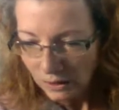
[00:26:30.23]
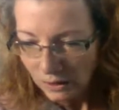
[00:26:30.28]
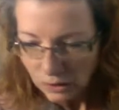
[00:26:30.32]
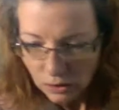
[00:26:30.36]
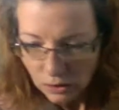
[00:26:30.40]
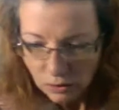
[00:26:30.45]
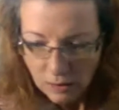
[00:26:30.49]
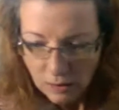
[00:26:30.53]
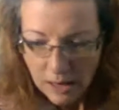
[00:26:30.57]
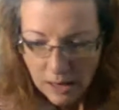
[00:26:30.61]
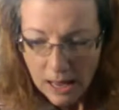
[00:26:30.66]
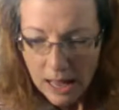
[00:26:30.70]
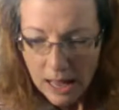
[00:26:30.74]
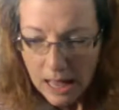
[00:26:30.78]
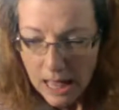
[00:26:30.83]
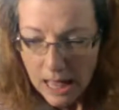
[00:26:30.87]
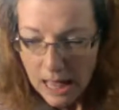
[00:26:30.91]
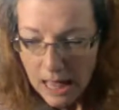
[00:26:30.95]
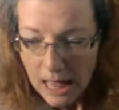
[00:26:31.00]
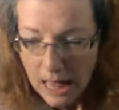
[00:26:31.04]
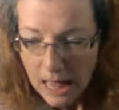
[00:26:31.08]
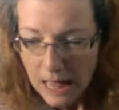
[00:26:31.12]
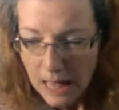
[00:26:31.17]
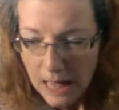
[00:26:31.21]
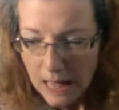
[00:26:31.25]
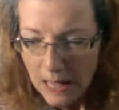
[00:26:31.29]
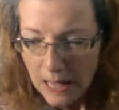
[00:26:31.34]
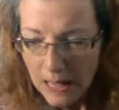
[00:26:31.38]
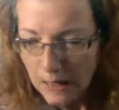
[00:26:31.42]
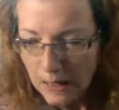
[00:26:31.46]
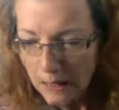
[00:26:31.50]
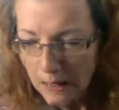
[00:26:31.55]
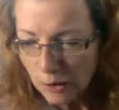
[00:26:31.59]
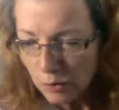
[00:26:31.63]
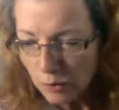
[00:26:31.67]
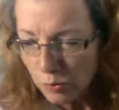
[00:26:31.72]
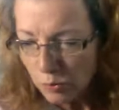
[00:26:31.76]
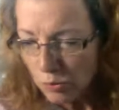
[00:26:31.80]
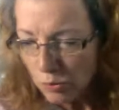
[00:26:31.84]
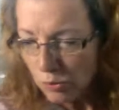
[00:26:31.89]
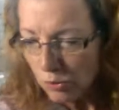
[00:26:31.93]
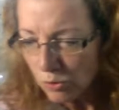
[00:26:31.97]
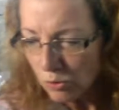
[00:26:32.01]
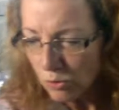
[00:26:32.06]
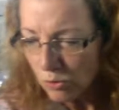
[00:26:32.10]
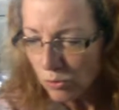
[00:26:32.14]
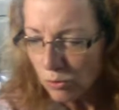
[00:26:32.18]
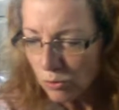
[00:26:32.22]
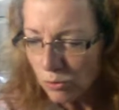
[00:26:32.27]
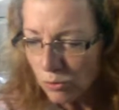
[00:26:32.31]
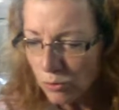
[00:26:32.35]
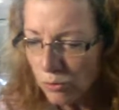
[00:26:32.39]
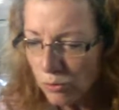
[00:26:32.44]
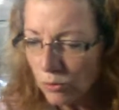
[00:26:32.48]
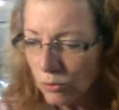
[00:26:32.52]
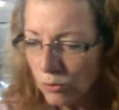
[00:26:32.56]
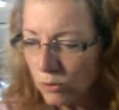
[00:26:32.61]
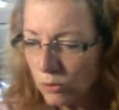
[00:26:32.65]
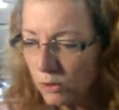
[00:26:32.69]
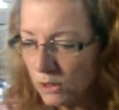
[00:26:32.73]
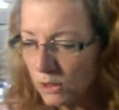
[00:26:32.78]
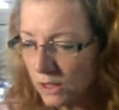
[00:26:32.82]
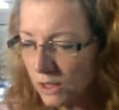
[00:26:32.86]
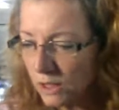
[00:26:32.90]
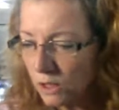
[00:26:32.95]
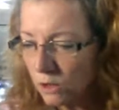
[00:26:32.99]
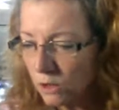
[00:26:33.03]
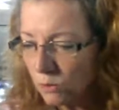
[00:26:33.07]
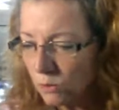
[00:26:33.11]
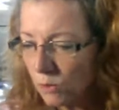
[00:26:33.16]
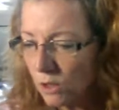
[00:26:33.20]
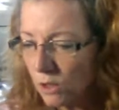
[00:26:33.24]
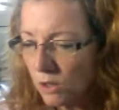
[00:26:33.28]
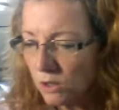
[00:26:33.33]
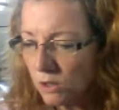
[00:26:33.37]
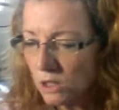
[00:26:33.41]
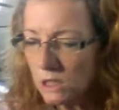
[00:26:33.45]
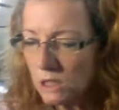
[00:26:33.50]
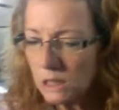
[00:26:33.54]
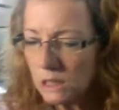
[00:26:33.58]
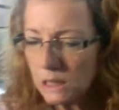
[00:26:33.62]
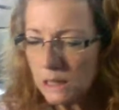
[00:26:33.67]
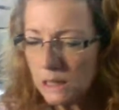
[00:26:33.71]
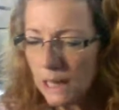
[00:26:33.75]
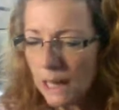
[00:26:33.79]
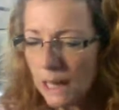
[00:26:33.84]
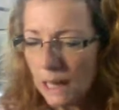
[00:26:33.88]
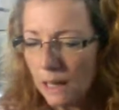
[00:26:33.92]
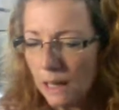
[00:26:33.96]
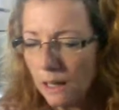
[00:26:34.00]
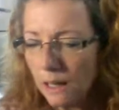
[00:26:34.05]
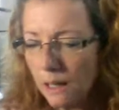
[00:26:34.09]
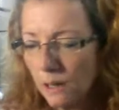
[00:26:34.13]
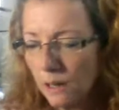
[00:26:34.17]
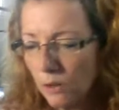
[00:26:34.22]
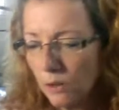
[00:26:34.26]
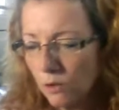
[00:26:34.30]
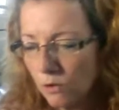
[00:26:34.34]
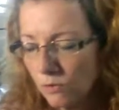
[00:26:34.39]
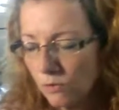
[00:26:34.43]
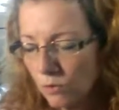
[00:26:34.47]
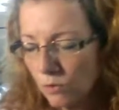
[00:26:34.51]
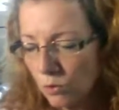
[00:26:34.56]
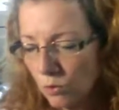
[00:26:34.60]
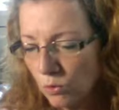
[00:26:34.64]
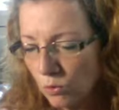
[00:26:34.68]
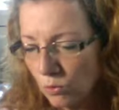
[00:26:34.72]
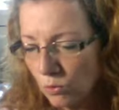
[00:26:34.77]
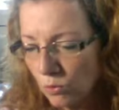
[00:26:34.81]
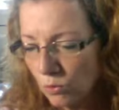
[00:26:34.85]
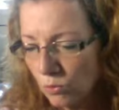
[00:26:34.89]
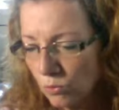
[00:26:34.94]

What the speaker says: Strange blue, killed what's inside of you.